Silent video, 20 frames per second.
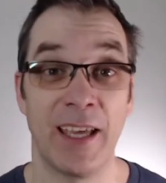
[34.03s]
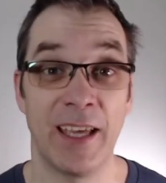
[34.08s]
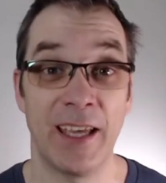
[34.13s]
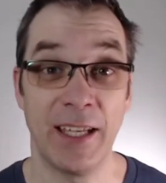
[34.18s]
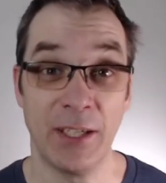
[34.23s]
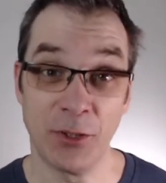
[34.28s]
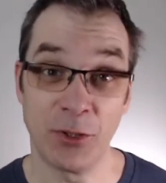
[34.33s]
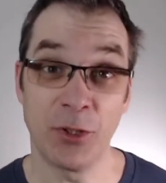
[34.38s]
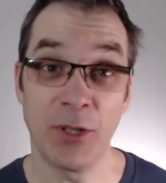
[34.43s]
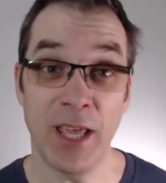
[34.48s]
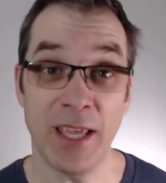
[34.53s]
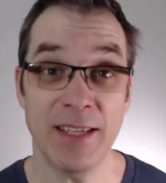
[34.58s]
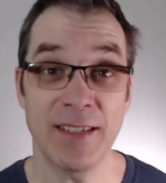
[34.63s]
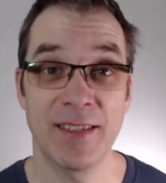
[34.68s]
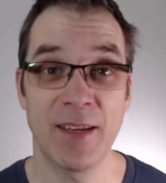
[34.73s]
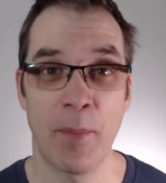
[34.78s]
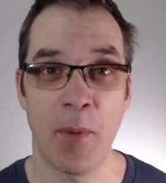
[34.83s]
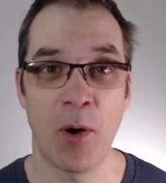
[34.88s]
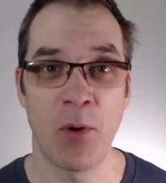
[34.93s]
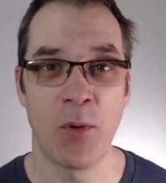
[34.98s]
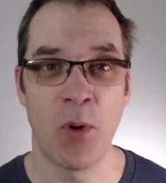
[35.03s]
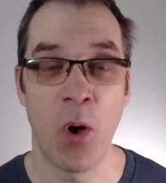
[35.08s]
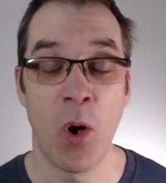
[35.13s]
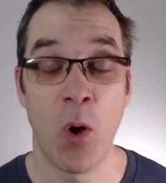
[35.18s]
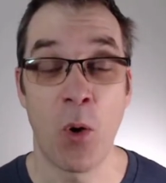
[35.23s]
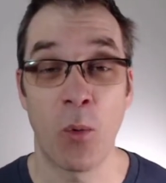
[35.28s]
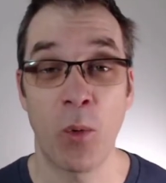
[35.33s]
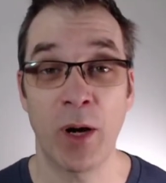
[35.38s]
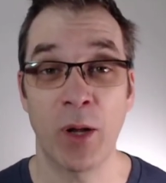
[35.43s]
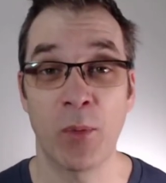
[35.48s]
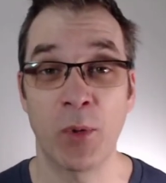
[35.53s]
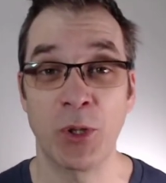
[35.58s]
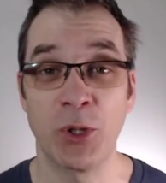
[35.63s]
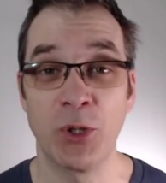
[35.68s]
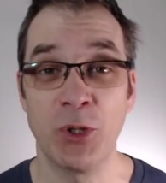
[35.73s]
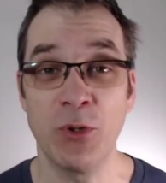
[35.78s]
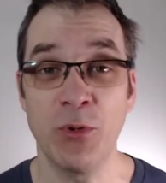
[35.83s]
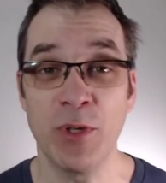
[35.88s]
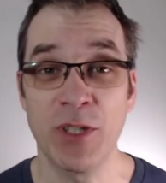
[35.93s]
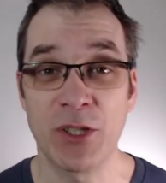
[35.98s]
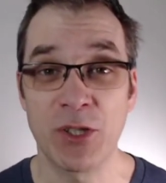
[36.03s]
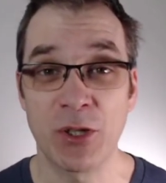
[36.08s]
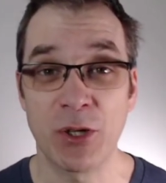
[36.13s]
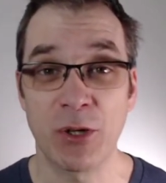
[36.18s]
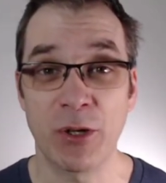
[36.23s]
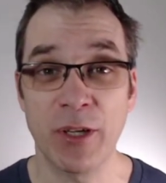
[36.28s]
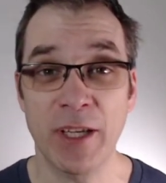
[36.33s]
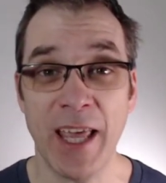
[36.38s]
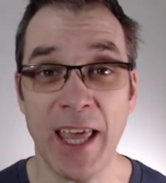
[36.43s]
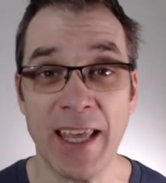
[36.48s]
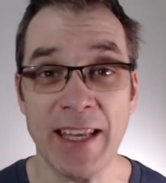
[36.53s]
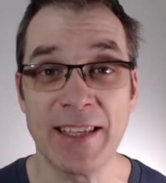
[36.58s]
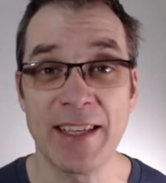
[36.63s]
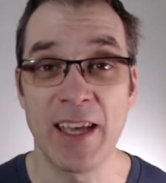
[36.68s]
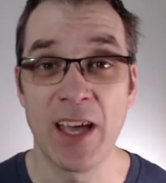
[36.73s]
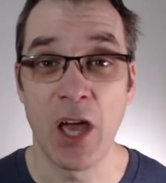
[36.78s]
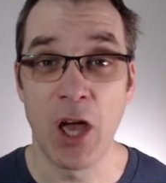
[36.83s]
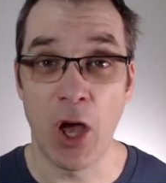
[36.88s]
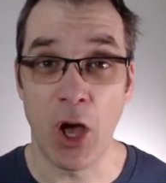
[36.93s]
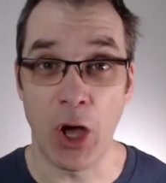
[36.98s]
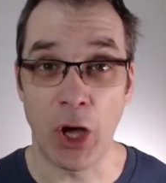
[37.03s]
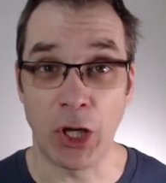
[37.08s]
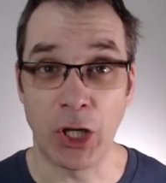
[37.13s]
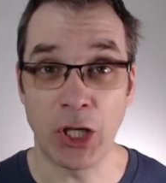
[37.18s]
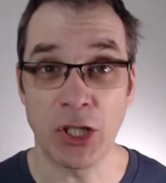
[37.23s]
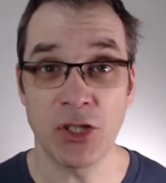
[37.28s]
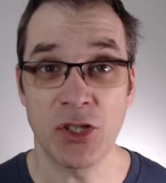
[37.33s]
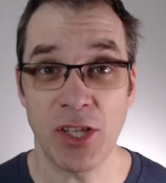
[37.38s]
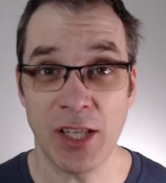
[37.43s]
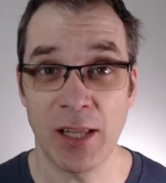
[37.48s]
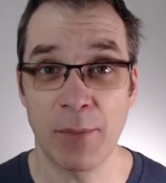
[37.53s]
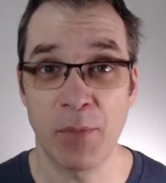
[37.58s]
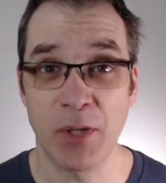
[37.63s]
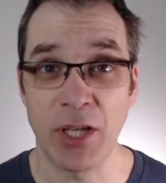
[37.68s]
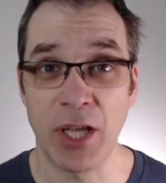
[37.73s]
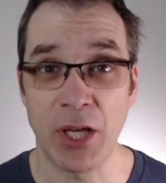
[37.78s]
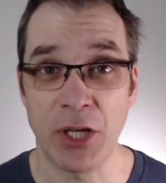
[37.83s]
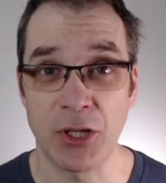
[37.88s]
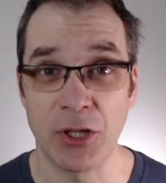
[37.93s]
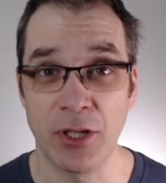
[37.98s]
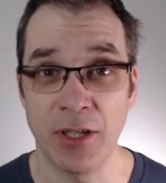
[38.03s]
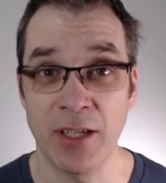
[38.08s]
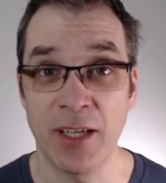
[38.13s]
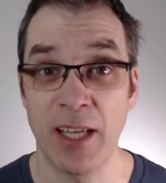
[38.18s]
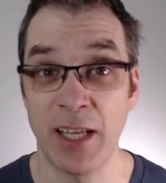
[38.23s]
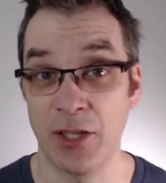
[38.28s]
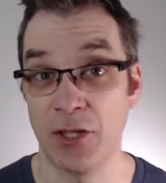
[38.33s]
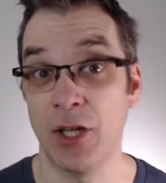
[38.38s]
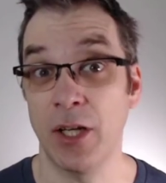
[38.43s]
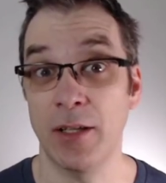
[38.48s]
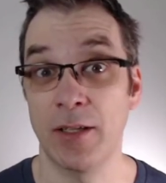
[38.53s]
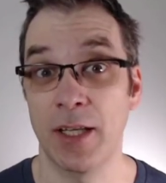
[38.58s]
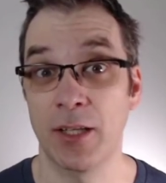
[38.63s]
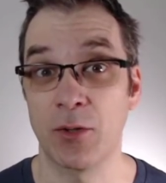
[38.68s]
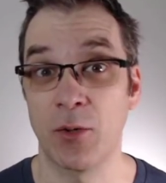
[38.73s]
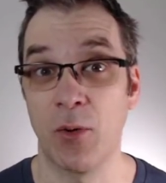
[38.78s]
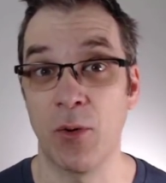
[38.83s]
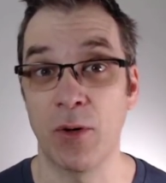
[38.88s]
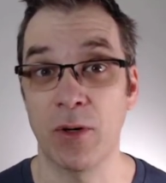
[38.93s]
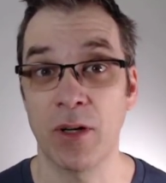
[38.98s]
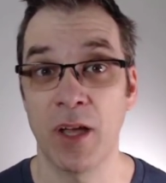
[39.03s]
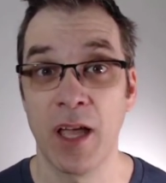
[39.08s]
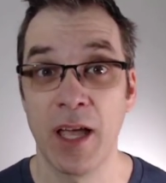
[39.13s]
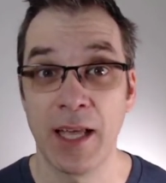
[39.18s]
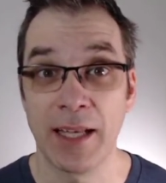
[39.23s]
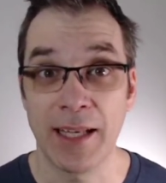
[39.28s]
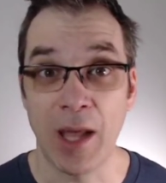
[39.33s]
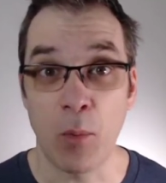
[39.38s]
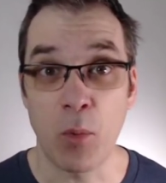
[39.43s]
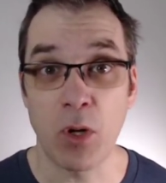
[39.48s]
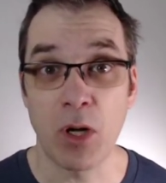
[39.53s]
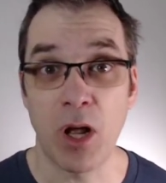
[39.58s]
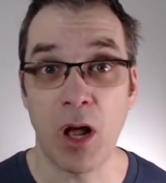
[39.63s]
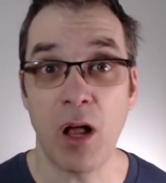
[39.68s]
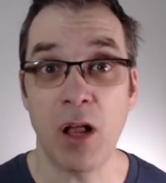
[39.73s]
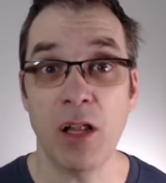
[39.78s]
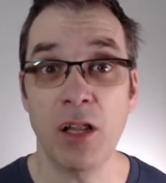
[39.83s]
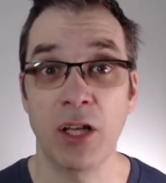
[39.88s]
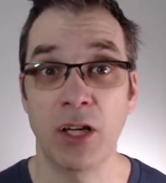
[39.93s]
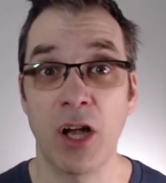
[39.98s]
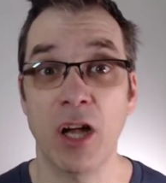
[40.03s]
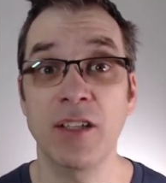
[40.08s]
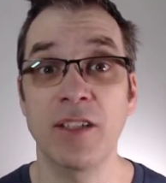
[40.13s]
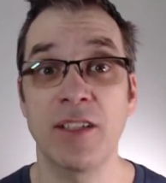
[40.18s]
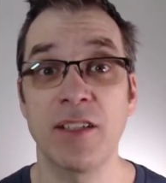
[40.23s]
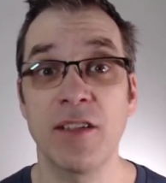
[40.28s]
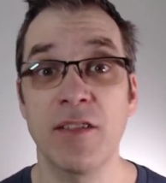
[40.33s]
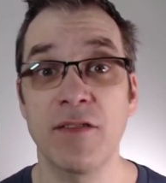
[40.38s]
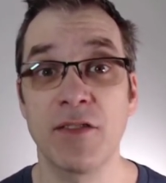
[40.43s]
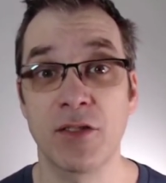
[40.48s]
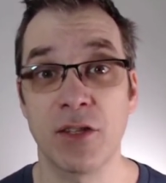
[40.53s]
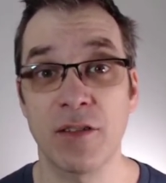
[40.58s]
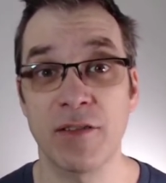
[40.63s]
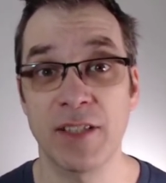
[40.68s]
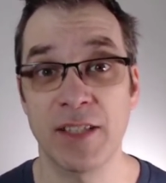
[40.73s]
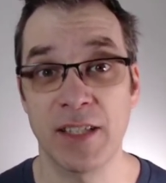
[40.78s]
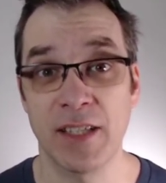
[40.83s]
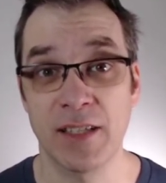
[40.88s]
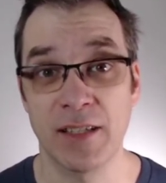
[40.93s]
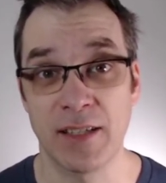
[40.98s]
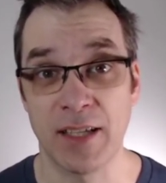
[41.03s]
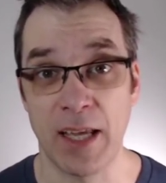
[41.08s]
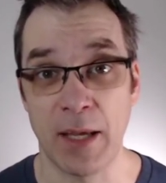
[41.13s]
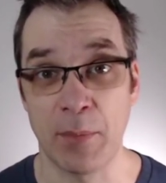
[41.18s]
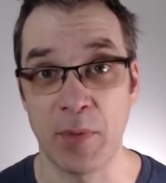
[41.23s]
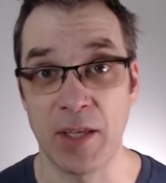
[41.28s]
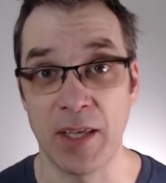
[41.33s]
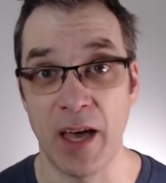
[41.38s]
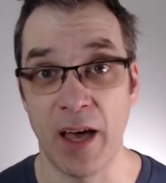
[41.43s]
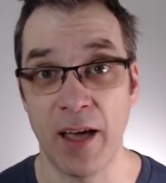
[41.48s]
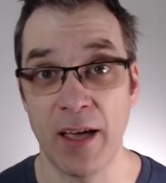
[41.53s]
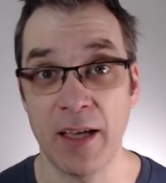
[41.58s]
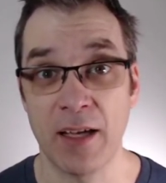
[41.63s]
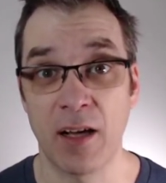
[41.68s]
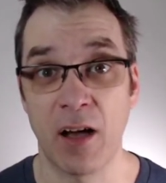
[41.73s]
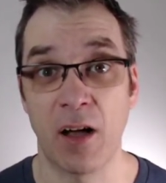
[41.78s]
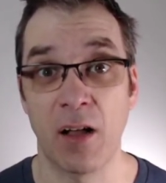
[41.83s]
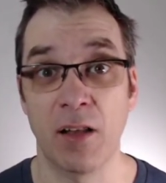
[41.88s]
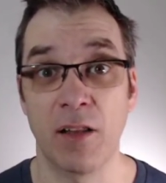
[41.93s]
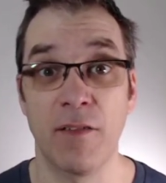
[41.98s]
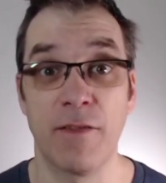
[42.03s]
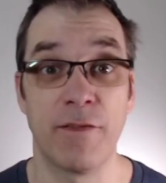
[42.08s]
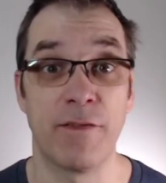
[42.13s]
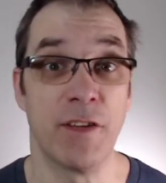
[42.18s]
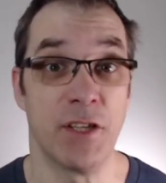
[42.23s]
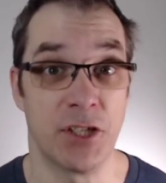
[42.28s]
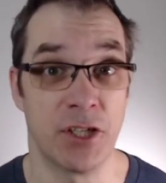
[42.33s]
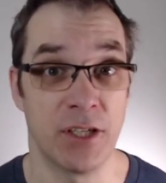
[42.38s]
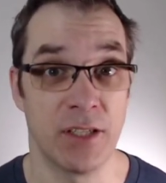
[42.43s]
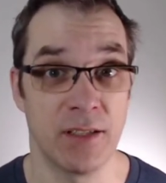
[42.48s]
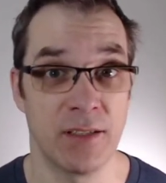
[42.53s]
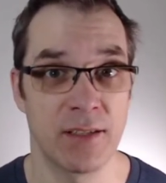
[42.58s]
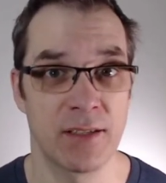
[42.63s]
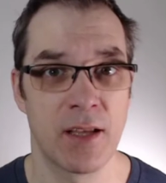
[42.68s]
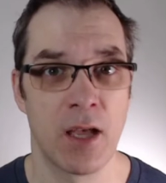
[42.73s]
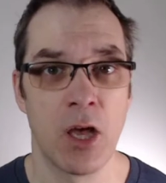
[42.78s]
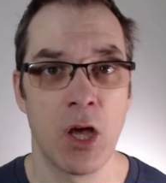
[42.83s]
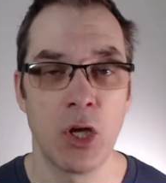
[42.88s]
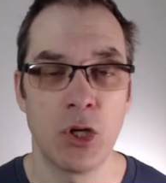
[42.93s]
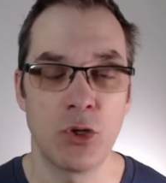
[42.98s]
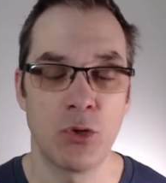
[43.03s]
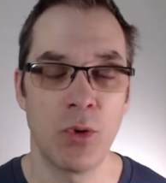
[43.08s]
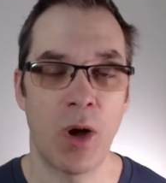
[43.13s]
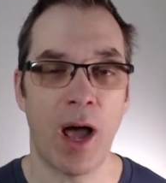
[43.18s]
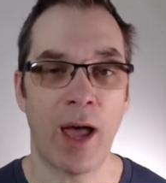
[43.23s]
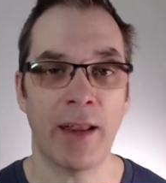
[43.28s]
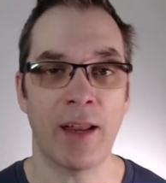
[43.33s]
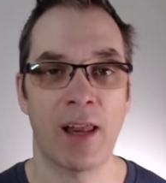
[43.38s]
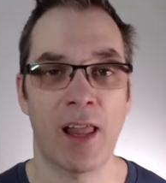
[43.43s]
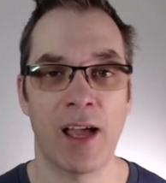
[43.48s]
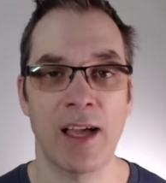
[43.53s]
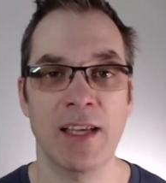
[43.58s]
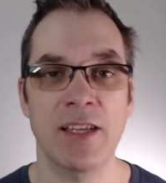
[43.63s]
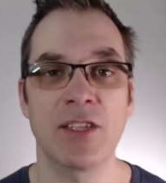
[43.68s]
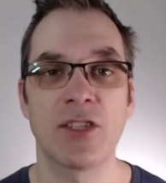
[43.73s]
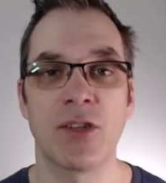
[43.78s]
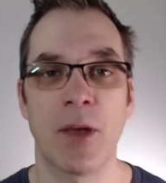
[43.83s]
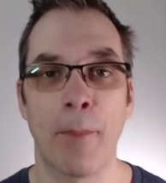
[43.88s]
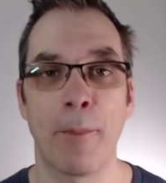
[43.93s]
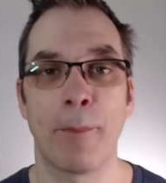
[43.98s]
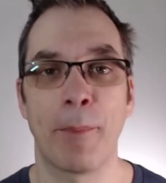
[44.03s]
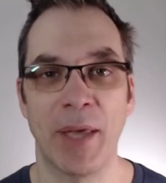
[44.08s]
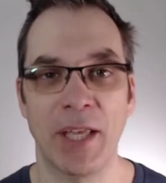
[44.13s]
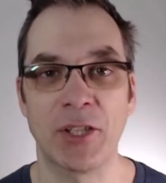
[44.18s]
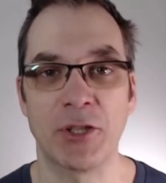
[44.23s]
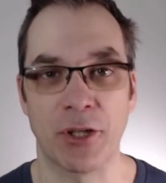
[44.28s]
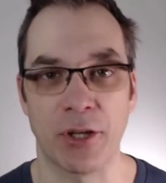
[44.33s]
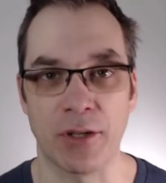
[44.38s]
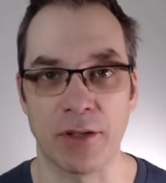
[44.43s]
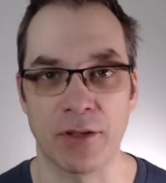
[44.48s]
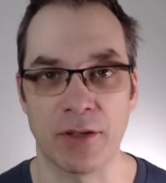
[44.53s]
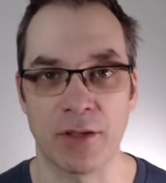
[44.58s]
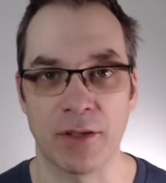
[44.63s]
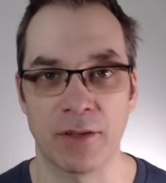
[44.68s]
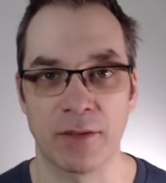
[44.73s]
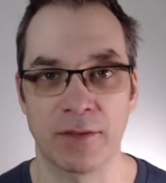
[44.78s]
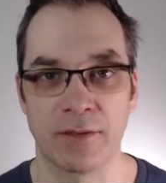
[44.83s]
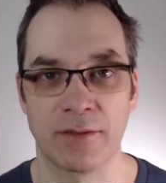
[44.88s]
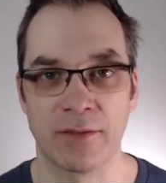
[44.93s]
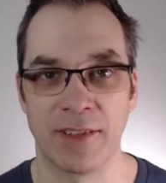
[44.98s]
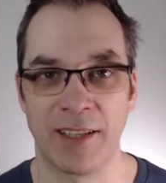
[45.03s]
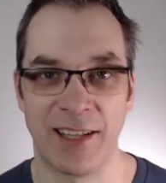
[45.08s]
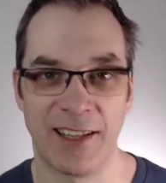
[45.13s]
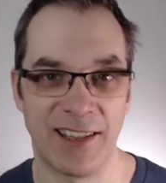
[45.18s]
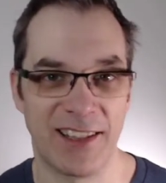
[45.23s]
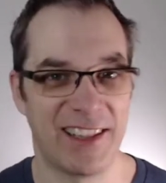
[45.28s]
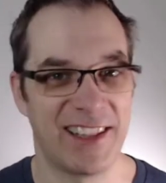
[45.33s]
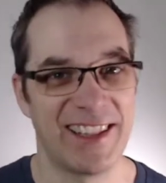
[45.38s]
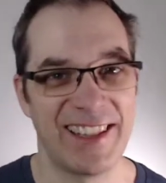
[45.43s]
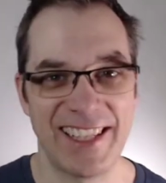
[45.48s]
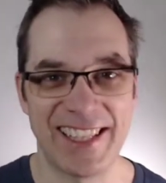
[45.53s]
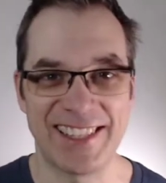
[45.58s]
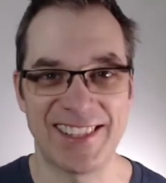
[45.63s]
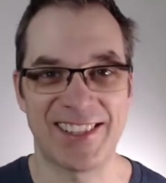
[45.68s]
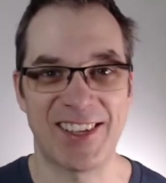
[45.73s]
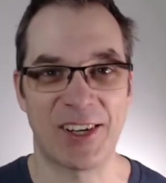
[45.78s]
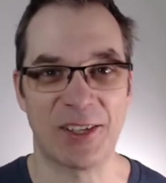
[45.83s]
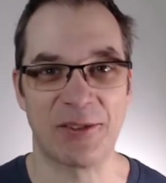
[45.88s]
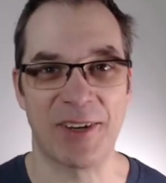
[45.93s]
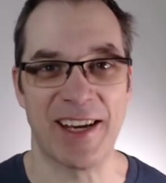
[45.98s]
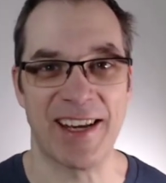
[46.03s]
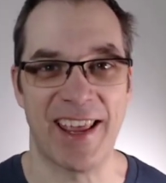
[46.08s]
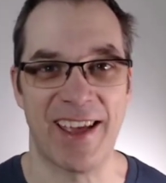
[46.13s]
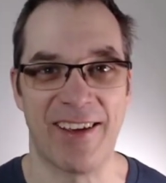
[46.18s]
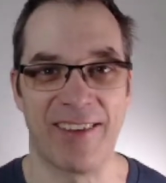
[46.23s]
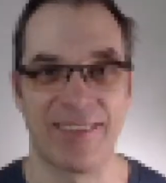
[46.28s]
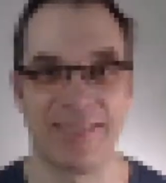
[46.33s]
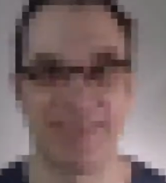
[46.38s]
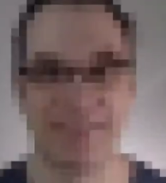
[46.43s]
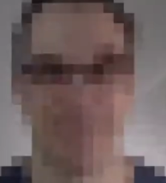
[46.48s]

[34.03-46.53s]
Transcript: In today's demo, what I want to do is create a console application in .NET Core that will call a Cognitive Services API called Visions to analyze some pictures. Let's start right now.